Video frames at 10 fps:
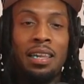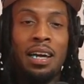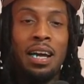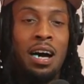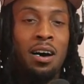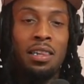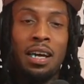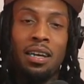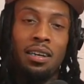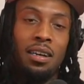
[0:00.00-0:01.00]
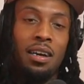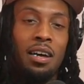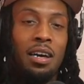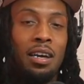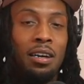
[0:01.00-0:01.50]
Like all like
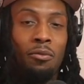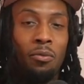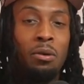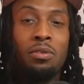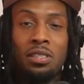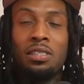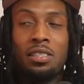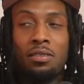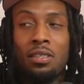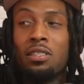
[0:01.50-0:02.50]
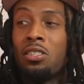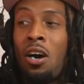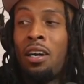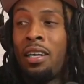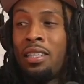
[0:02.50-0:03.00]
we was the the
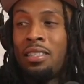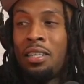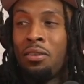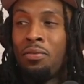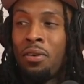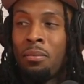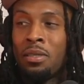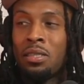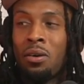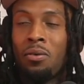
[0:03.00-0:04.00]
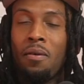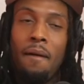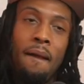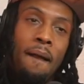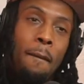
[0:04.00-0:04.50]
start of that shit. You feel me? So
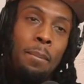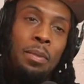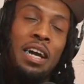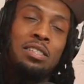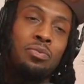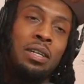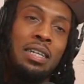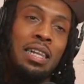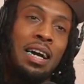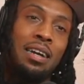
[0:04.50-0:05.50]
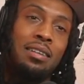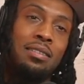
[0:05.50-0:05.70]
that's really like